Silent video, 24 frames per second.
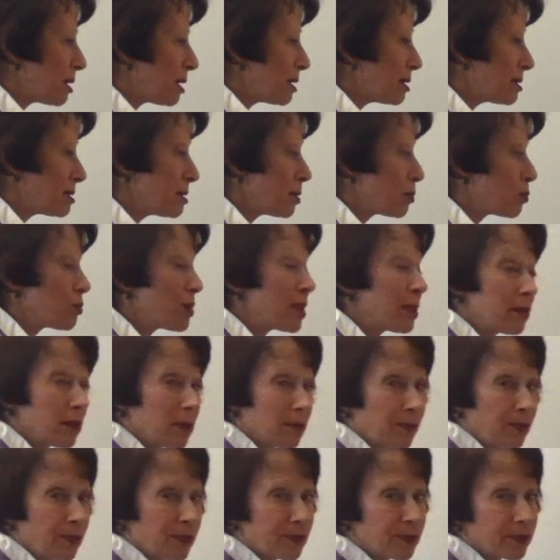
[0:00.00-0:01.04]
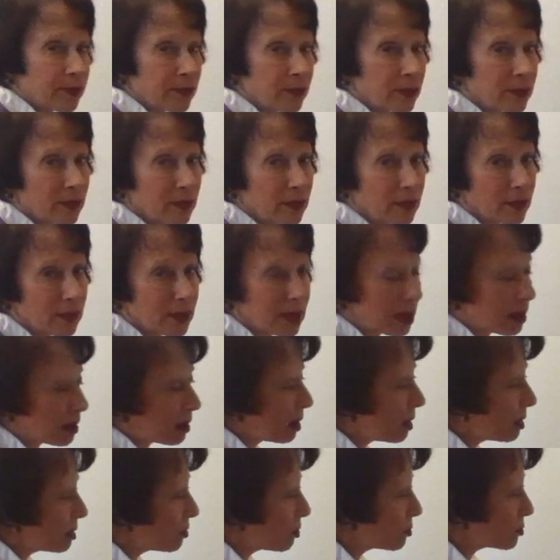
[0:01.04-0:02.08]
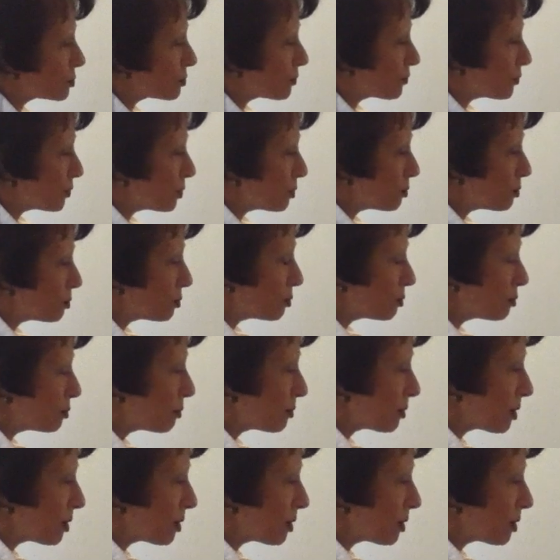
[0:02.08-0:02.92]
is the rhythm. And those of you who